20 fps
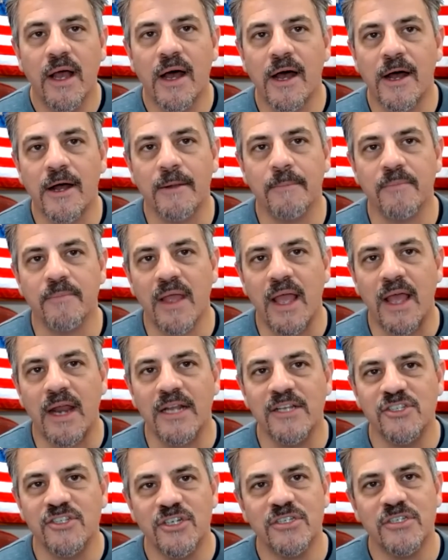And
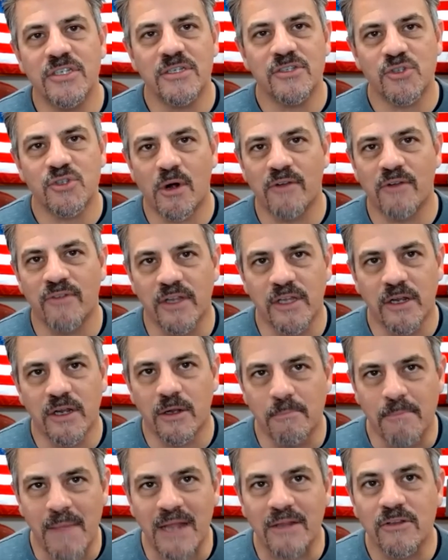it's just sort of a
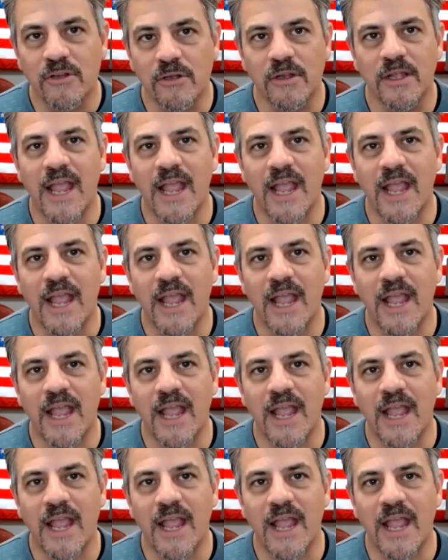little mental